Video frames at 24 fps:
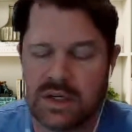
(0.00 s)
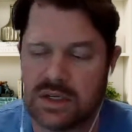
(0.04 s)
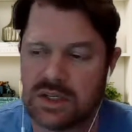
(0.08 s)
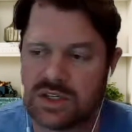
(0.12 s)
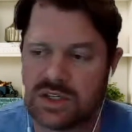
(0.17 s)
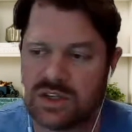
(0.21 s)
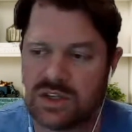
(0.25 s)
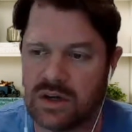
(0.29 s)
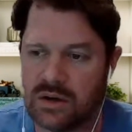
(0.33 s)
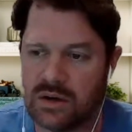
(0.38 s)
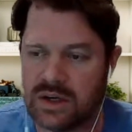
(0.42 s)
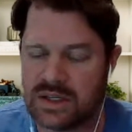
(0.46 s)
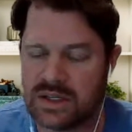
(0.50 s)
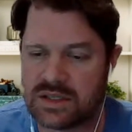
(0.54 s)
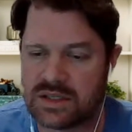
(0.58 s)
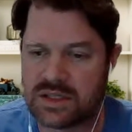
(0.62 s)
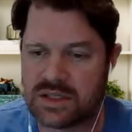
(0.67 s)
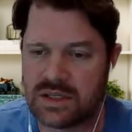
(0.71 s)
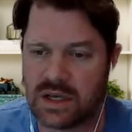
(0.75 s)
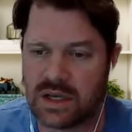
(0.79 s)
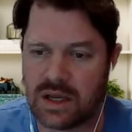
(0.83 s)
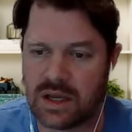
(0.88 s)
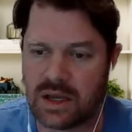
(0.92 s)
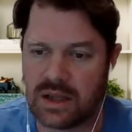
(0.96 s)
So
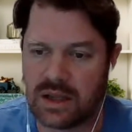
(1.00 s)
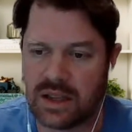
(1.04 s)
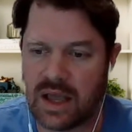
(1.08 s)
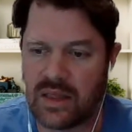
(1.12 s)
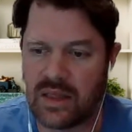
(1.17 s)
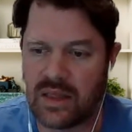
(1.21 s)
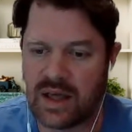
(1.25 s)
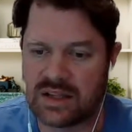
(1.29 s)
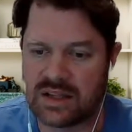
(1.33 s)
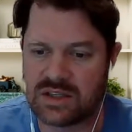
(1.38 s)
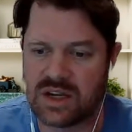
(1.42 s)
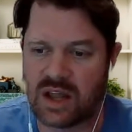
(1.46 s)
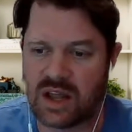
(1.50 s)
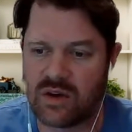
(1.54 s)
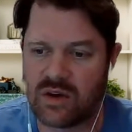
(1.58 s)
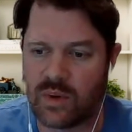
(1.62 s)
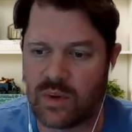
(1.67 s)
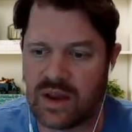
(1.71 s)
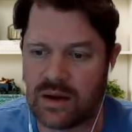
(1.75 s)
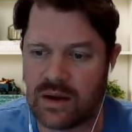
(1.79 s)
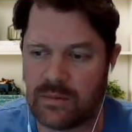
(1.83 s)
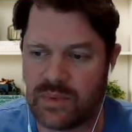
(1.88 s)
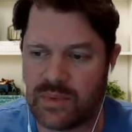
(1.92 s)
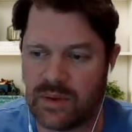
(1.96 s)
it's that's another
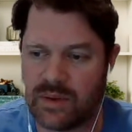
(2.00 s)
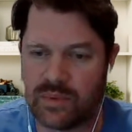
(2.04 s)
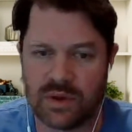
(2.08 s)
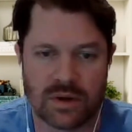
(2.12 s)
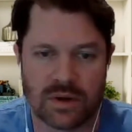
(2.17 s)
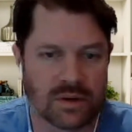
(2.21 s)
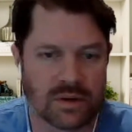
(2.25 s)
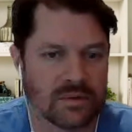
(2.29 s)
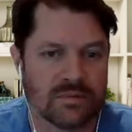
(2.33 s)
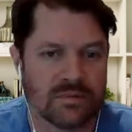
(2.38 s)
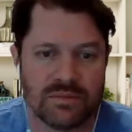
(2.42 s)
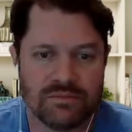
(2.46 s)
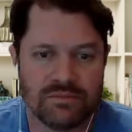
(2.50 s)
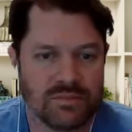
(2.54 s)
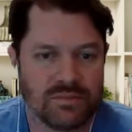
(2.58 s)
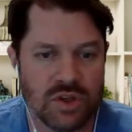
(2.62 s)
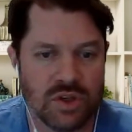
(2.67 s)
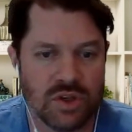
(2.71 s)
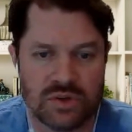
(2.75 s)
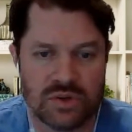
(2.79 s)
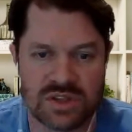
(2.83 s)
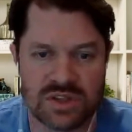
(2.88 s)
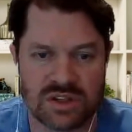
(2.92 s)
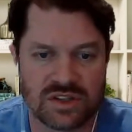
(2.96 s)
way that people are
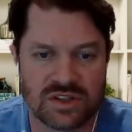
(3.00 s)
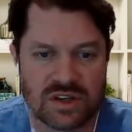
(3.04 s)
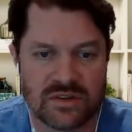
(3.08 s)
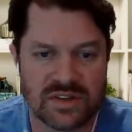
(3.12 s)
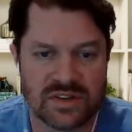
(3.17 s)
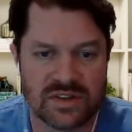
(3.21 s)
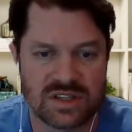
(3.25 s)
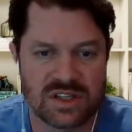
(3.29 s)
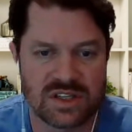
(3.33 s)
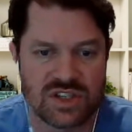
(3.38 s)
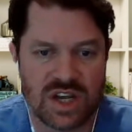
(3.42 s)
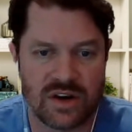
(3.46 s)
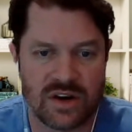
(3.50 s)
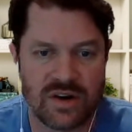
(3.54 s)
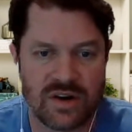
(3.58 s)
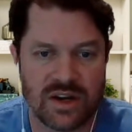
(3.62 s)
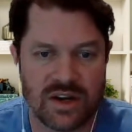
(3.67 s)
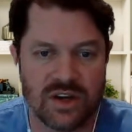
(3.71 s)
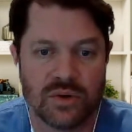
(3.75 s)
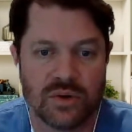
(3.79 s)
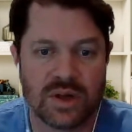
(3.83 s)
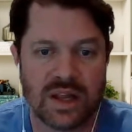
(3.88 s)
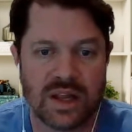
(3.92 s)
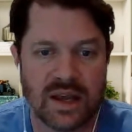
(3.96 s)
using the service to generate
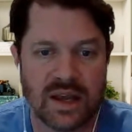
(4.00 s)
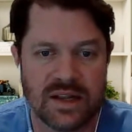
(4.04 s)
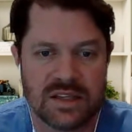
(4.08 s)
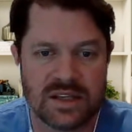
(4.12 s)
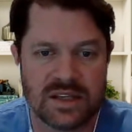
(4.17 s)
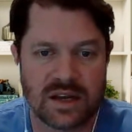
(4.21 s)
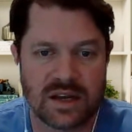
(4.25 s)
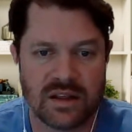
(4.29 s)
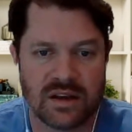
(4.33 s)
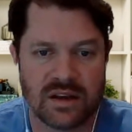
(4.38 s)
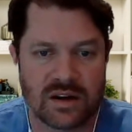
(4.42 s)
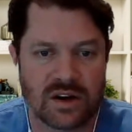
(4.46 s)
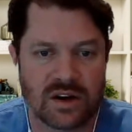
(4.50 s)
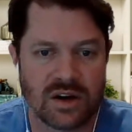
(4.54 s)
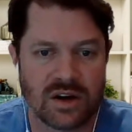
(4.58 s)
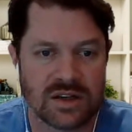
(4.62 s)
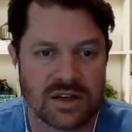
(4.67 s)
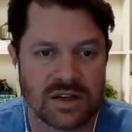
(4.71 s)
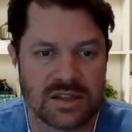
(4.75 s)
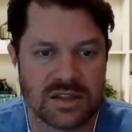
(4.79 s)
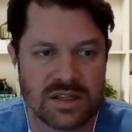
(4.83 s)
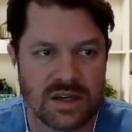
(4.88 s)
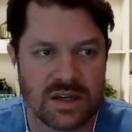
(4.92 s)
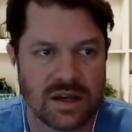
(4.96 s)
new clients out of their
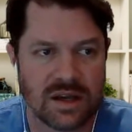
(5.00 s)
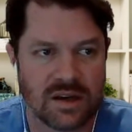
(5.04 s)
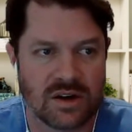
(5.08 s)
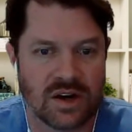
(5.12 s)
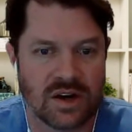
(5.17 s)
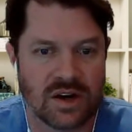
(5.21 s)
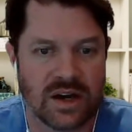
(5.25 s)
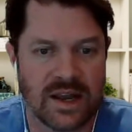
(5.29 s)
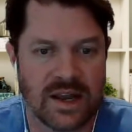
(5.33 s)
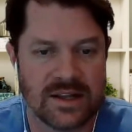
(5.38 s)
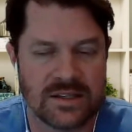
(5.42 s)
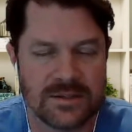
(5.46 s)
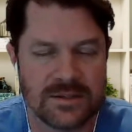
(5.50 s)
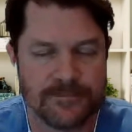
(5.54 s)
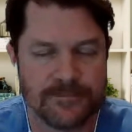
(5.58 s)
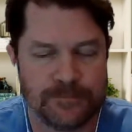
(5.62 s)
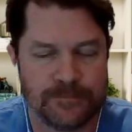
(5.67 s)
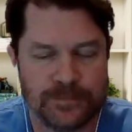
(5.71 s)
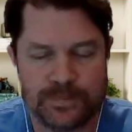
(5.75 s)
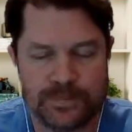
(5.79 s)
current ends.